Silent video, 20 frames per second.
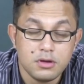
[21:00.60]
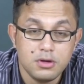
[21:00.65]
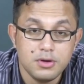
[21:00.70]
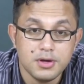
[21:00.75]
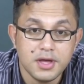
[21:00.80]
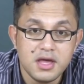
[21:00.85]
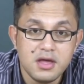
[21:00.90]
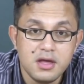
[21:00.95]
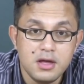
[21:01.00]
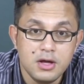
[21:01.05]

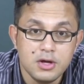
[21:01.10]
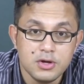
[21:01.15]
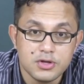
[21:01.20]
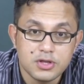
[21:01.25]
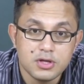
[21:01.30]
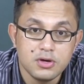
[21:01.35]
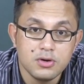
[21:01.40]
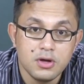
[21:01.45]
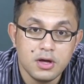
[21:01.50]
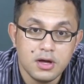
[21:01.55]
Okay,
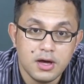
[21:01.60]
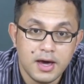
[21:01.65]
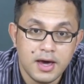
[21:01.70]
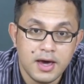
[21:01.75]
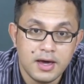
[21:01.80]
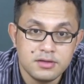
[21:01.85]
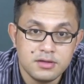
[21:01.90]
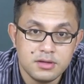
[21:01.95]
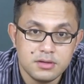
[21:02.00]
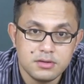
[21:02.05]
so
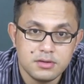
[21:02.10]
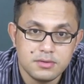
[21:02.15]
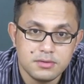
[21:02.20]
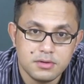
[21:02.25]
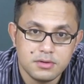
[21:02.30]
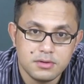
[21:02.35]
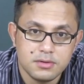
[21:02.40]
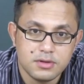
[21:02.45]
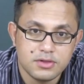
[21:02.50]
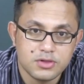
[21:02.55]
uh, the, the,
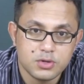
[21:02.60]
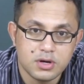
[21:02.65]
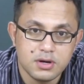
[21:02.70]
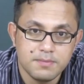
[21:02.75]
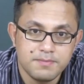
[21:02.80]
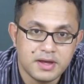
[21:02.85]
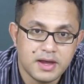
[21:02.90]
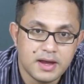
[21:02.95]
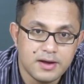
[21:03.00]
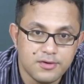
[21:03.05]
the,
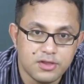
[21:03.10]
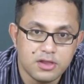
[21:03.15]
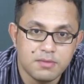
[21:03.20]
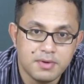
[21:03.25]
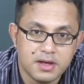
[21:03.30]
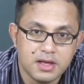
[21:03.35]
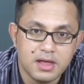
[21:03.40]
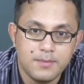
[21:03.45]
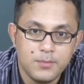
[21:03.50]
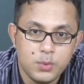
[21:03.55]
story begins to
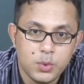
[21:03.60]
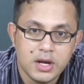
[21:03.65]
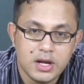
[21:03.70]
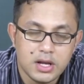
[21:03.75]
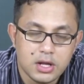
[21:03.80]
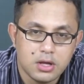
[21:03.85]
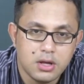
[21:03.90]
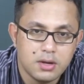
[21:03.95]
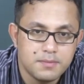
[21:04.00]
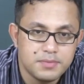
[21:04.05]
become
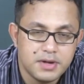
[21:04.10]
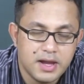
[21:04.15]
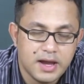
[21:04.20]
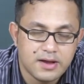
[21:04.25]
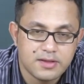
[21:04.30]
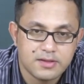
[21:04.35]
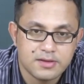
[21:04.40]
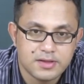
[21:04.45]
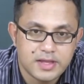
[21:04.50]
really complex